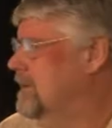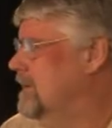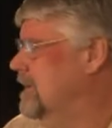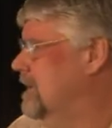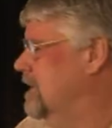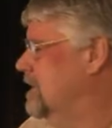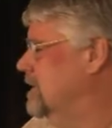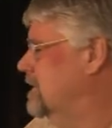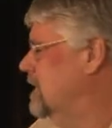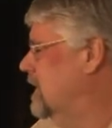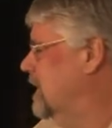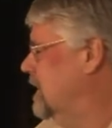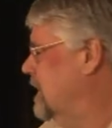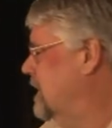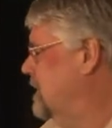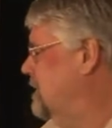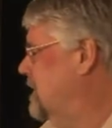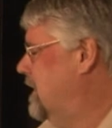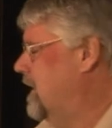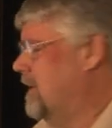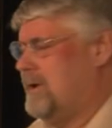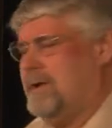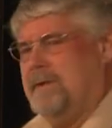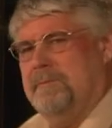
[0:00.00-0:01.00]
In talking
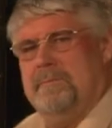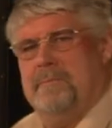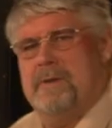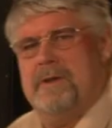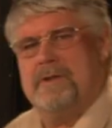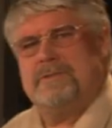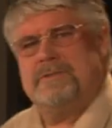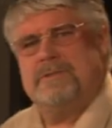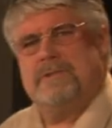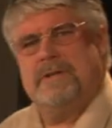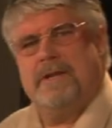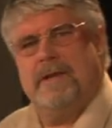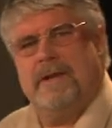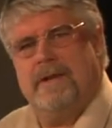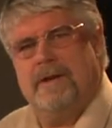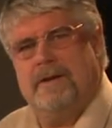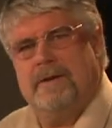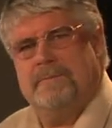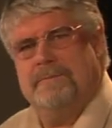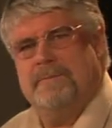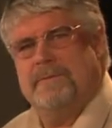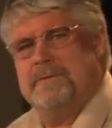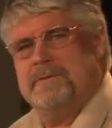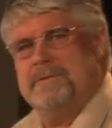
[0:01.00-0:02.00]
about combustion
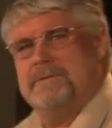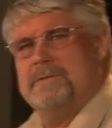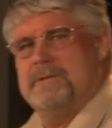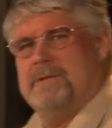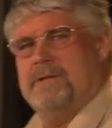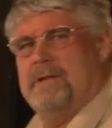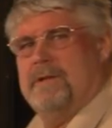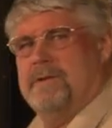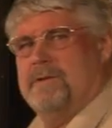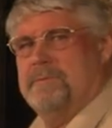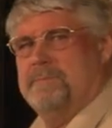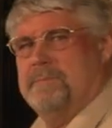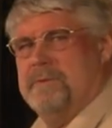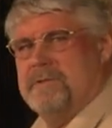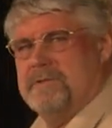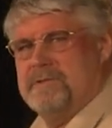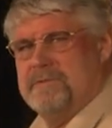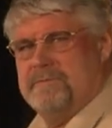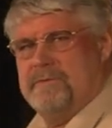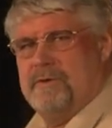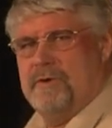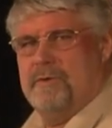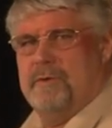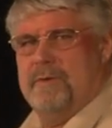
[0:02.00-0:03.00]
air, this is another piece
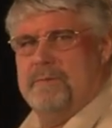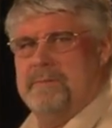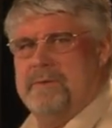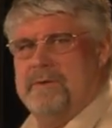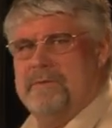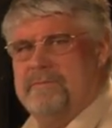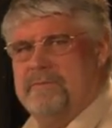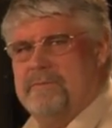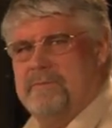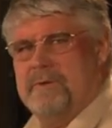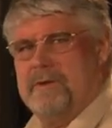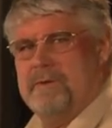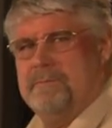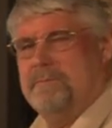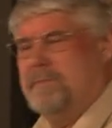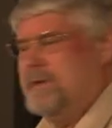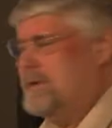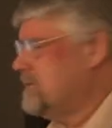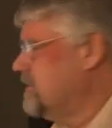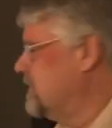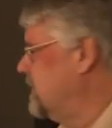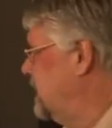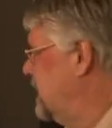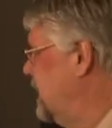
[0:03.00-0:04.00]
of equipment from
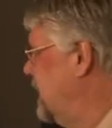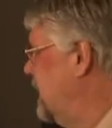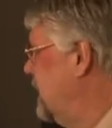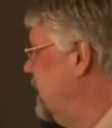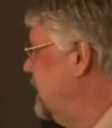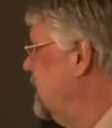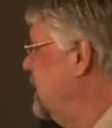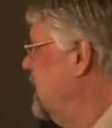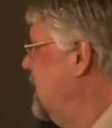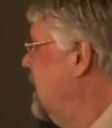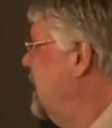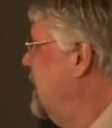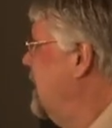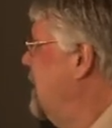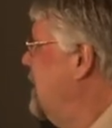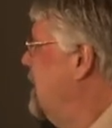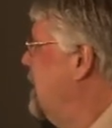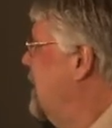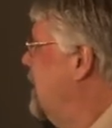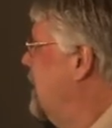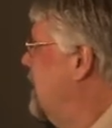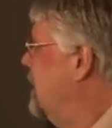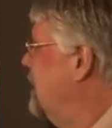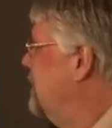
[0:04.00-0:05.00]
combustion air.
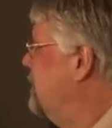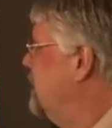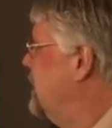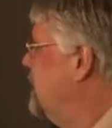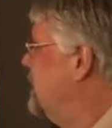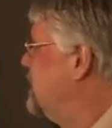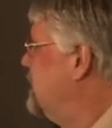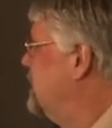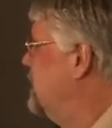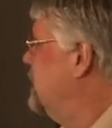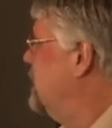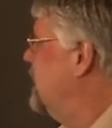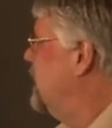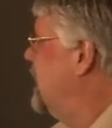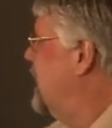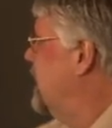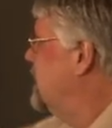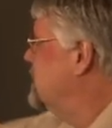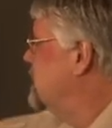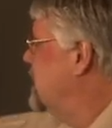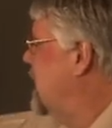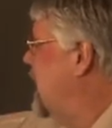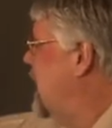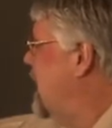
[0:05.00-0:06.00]
Um, this unit has
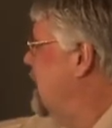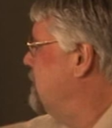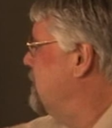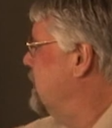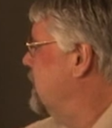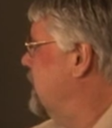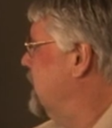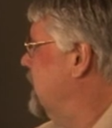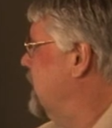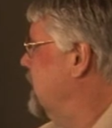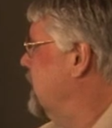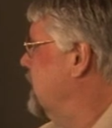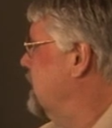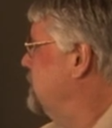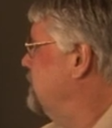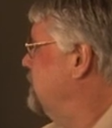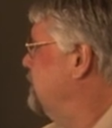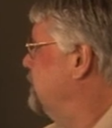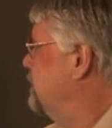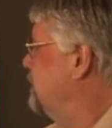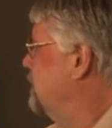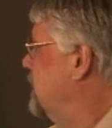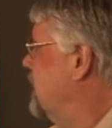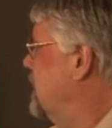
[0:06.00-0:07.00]
a hopper here,
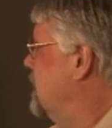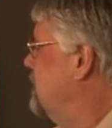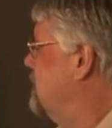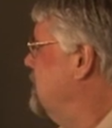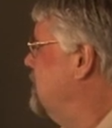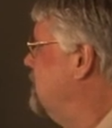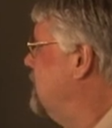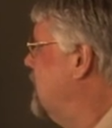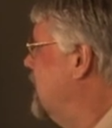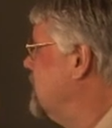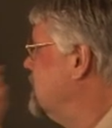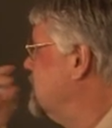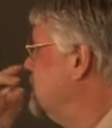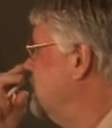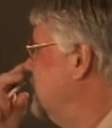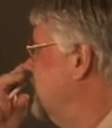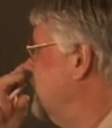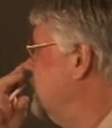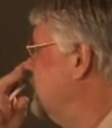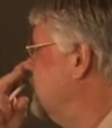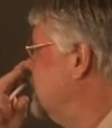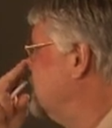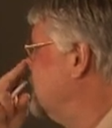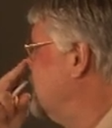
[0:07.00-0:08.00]
possibly
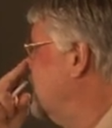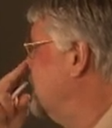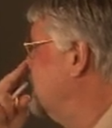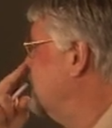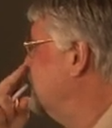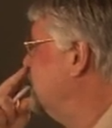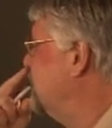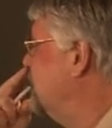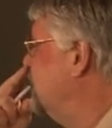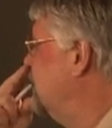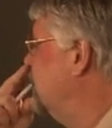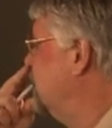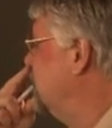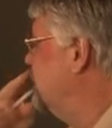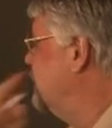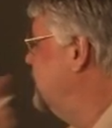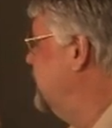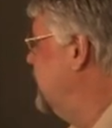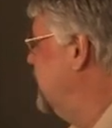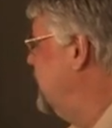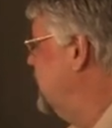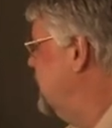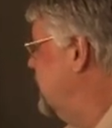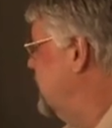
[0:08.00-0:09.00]
for solid fuel
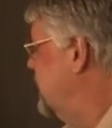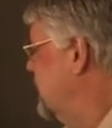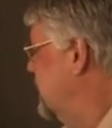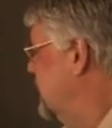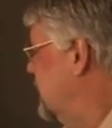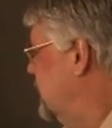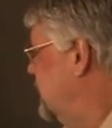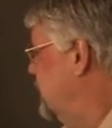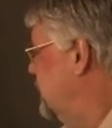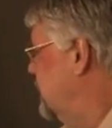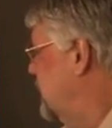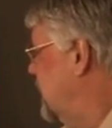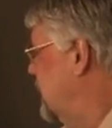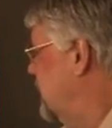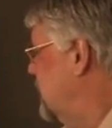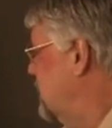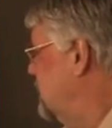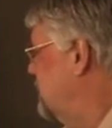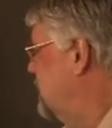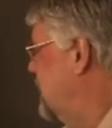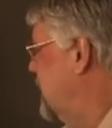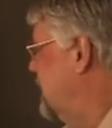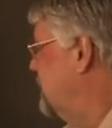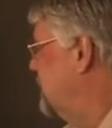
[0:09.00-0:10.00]
feed. We've got a little
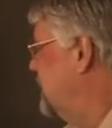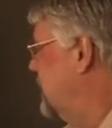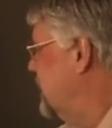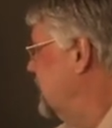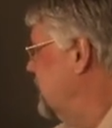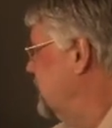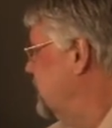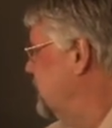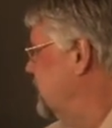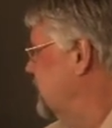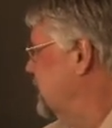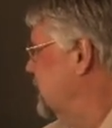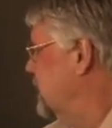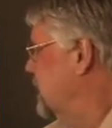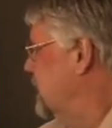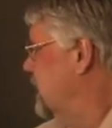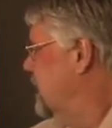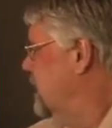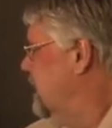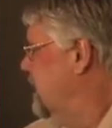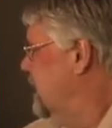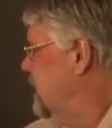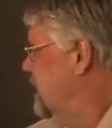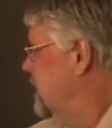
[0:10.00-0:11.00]
pump here for
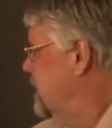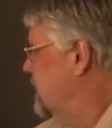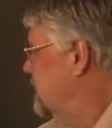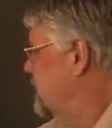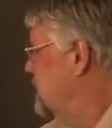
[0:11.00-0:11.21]
the